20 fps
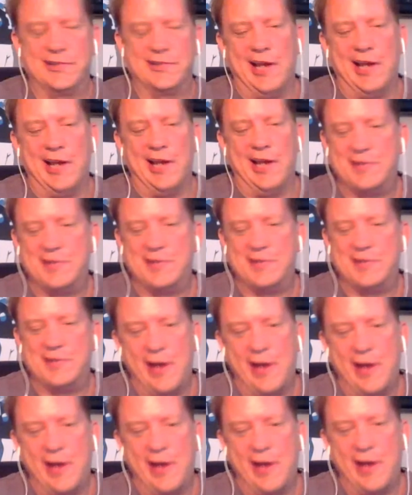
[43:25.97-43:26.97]
last year we
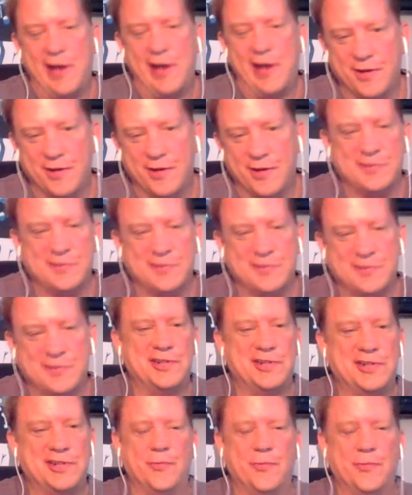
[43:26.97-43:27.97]
had Mike Remmers. This
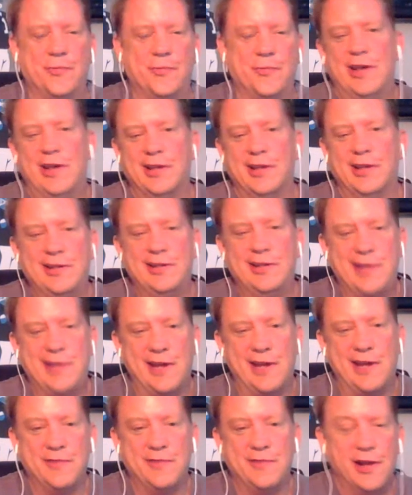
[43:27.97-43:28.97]
year we at least
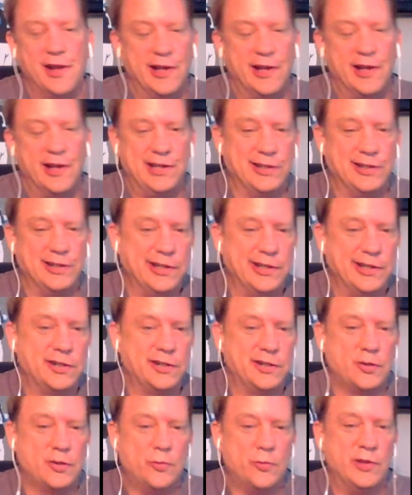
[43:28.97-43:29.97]
have
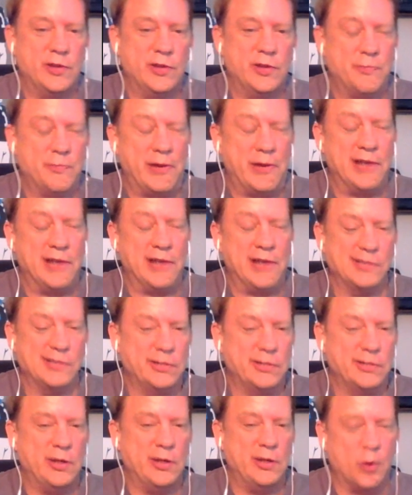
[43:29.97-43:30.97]
Khalil with
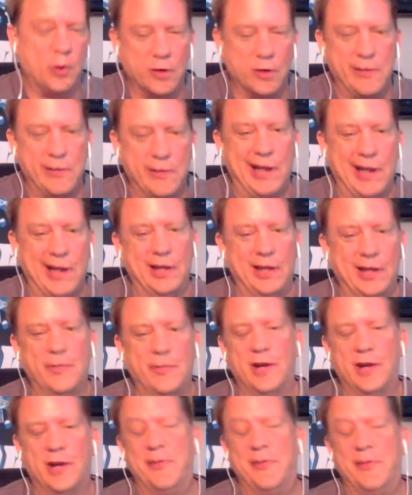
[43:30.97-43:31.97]
possibly Orr backing
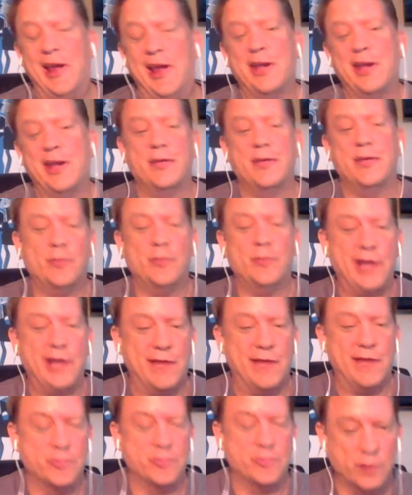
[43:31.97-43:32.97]
him up, and we
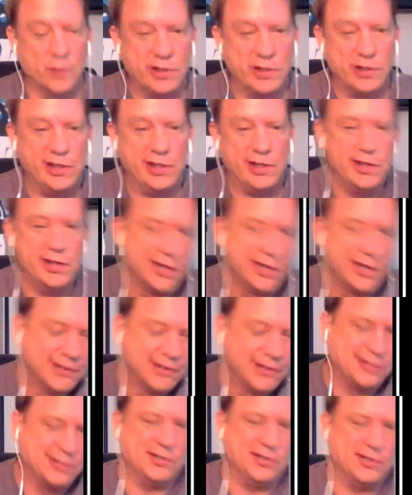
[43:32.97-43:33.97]
have a rookie
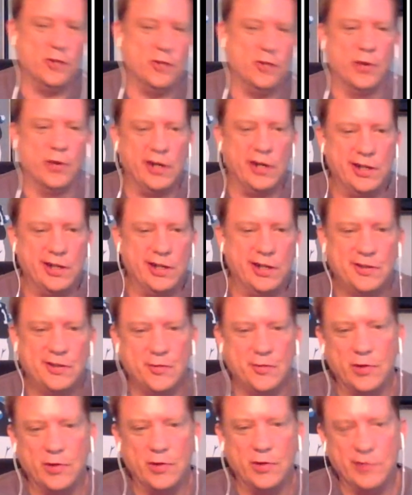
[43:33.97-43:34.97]
to start working into
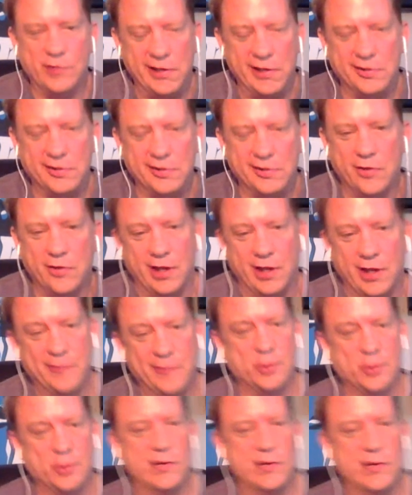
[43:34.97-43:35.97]
the rotation on the
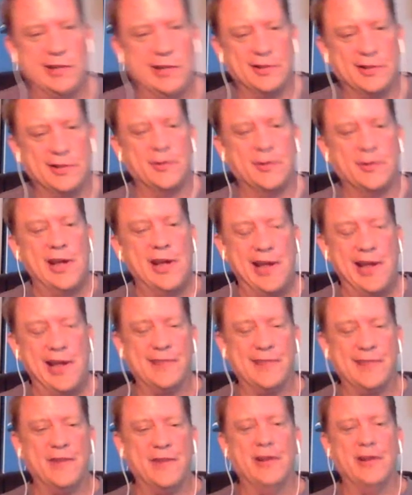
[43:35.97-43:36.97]
left or right. So at
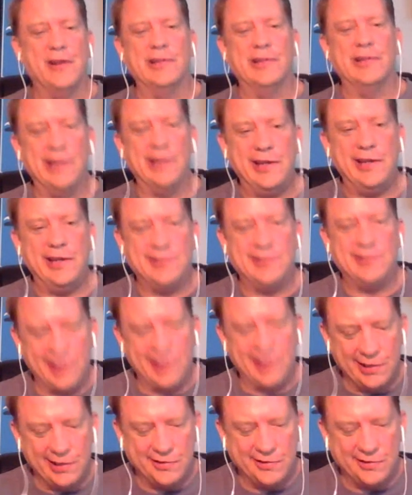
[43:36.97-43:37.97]
the very least, at
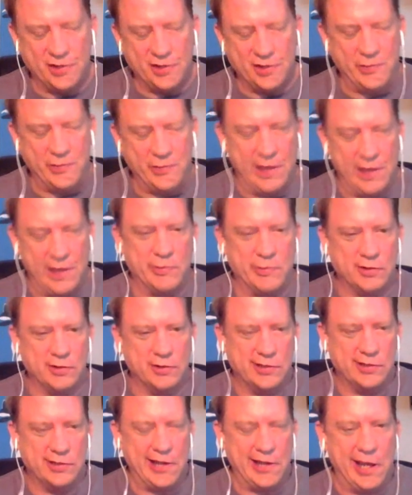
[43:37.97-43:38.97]
least on paper
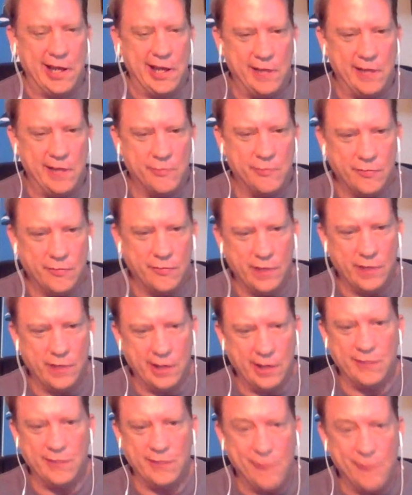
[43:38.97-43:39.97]
today
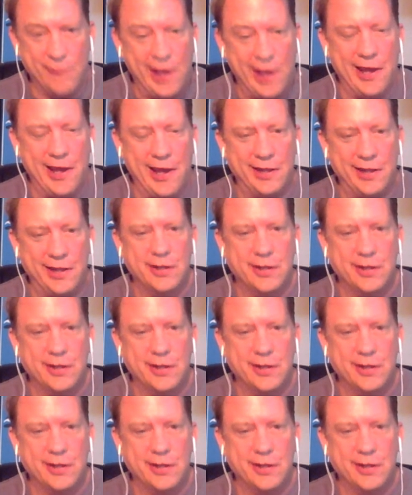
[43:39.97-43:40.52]
in May,